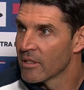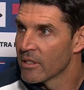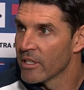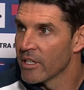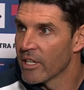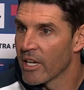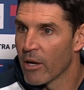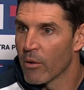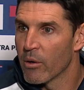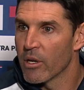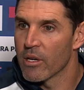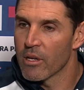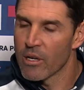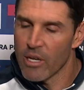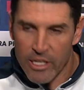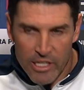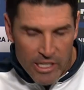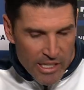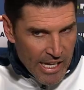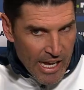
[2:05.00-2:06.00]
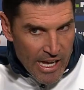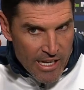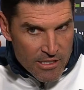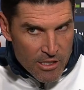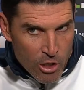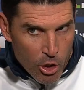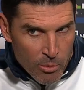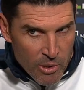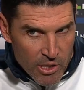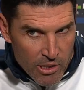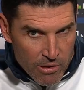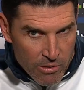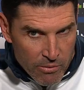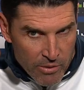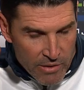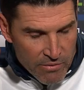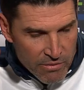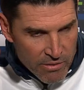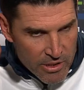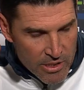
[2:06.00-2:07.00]
you know, and, and you can't tell me that the
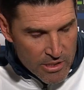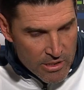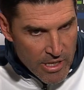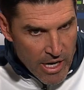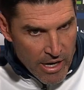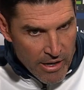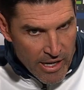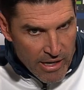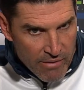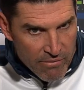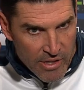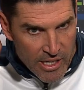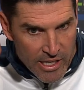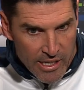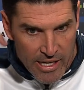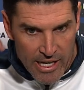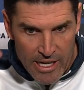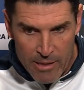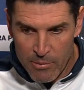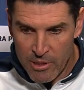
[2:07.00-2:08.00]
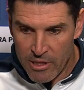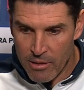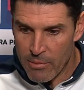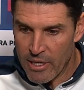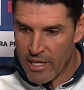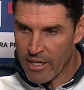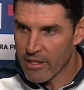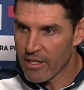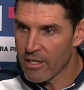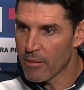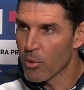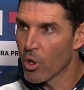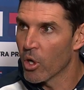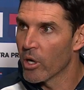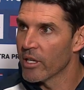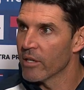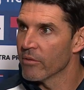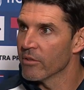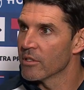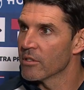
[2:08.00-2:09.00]
referees don't have their name in the back of their
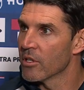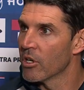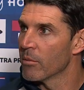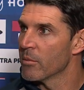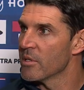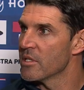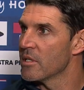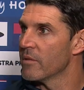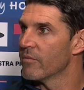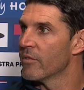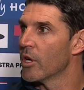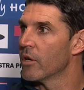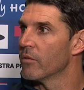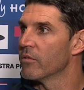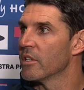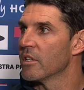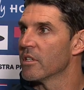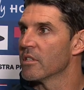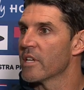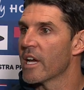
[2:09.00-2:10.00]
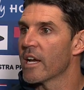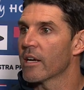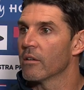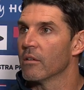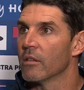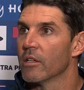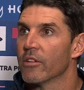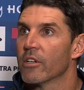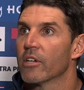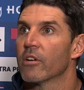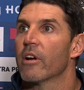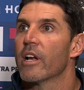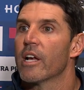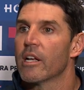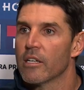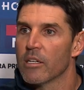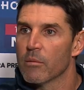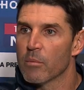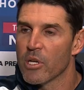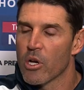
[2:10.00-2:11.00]
mind every time he's involved in a tackle, and the
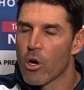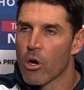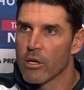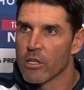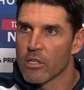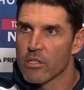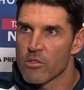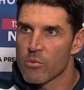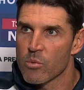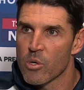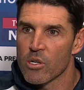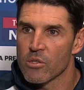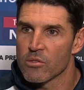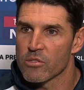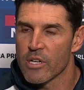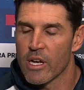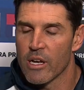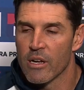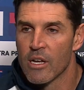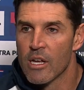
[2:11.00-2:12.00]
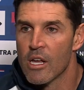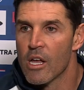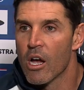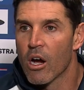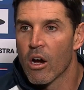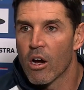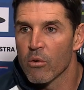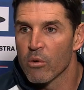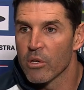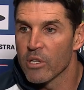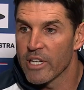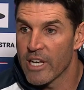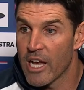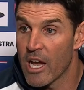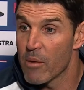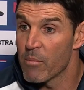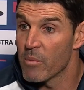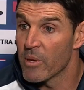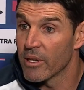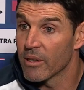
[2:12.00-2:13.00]
crowd get behind it as well. So I really
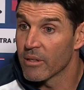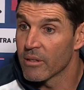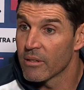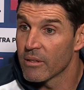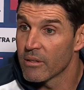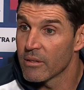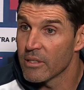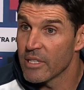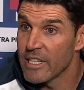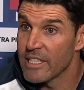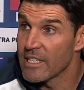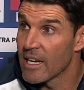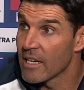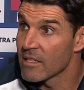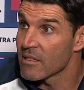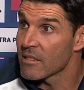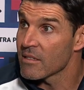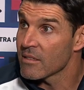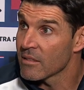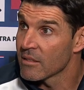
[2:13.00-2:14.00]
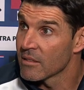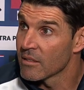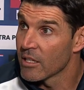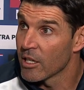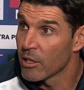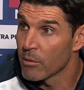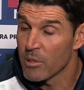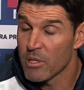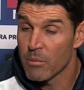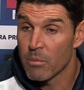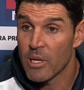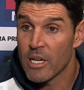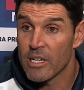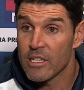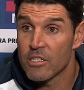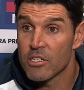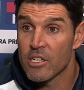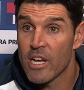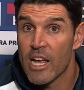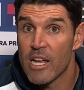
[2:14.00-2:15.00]
hope that he doesn't. It'd be a
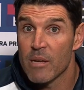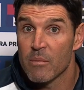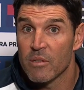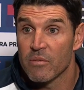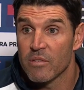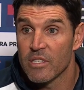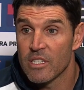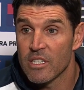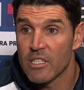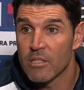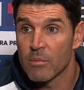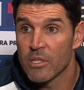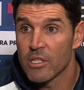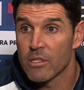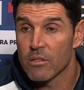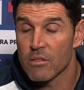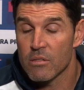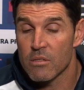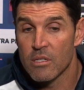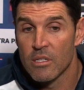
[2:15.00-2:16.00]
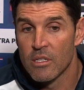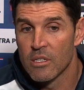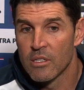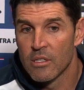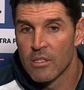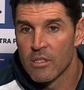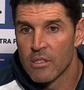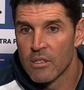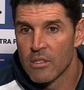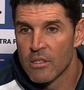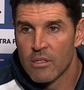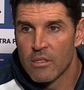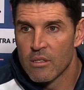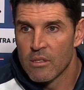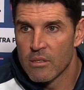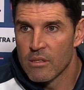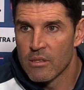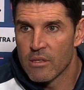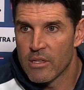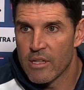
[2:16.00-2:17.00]
bloody shame if he did, because
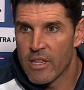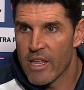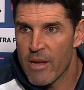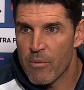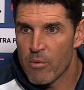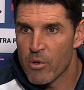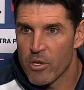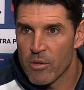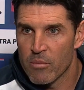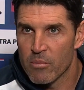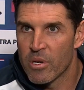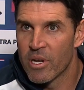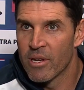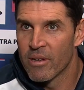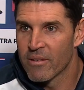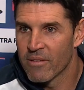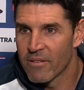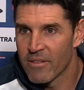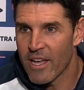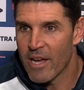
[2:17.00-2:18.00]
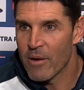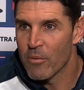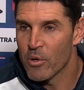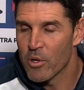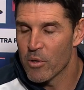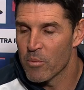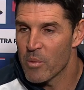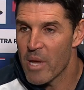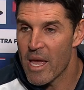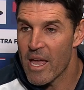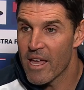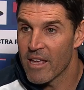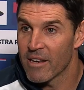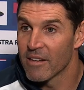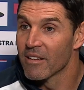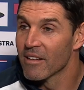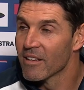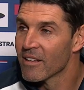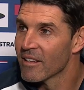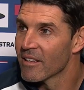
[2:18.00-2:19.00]
they weren't they weren't bad
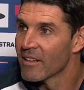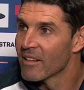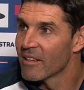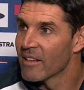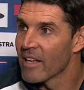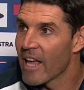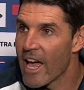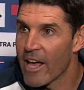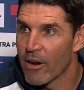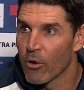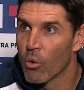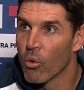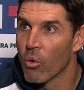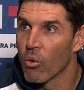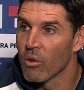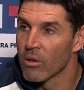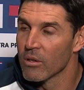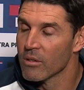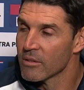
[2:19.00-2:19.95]
at all.